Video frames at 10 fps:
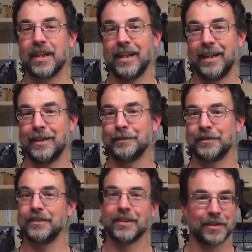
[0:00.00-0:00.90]

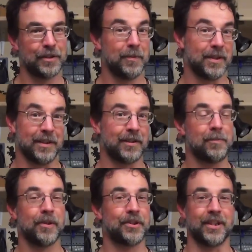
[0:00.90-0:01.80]
have contributed to the
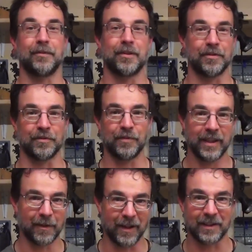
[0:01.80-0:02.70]
project, which was
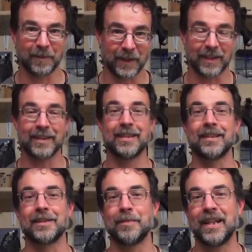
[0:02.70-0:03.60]
really great, something I didn't
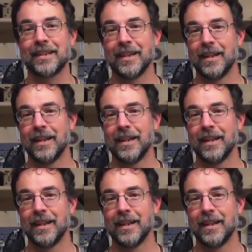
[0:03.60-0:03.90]
expect.